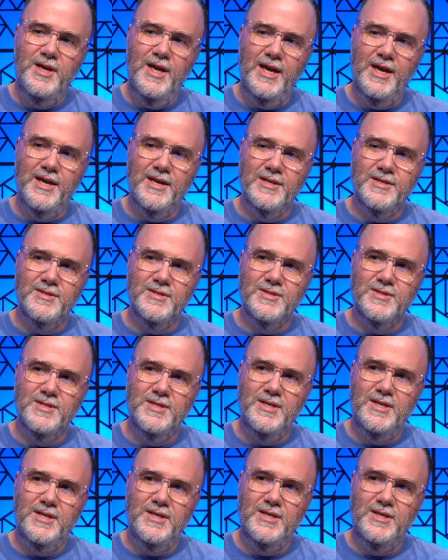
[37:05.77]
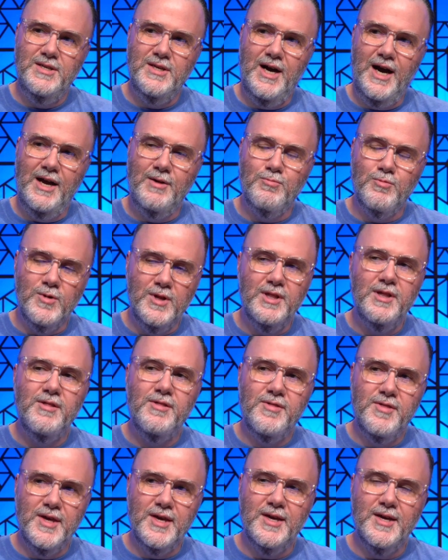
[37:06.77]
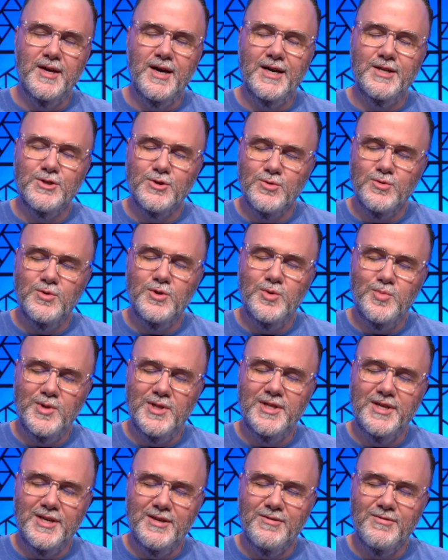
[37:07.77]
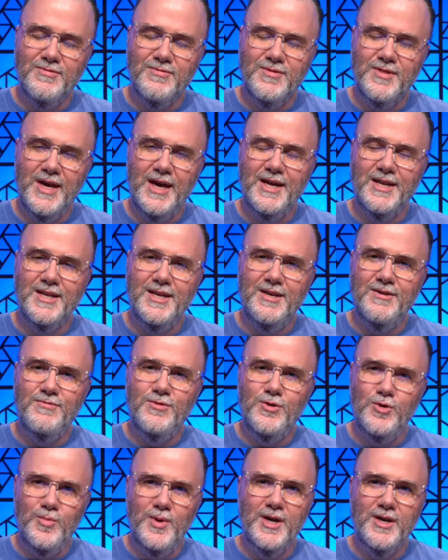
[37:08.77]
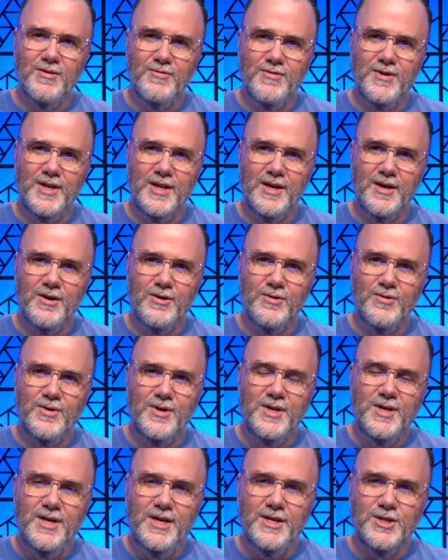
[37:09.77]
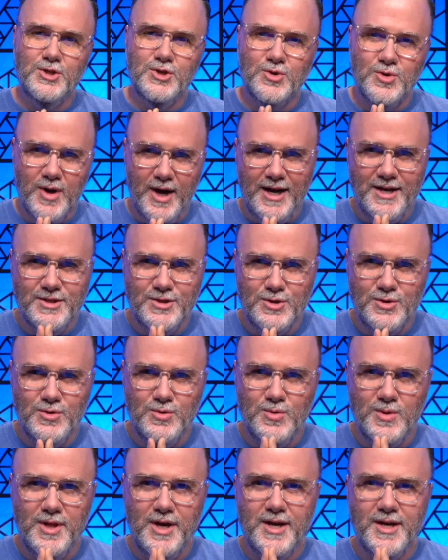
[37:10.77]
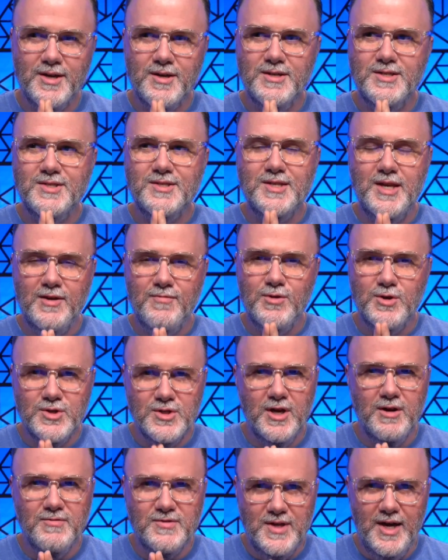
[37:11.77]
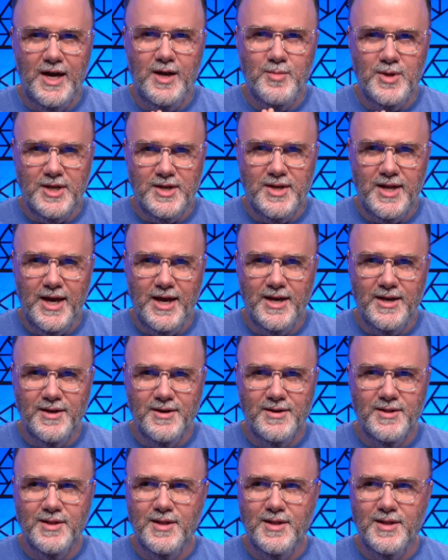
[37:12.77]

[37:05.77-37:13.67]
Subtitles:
And I truly believe that if you make a video and try to save yourself time in a day,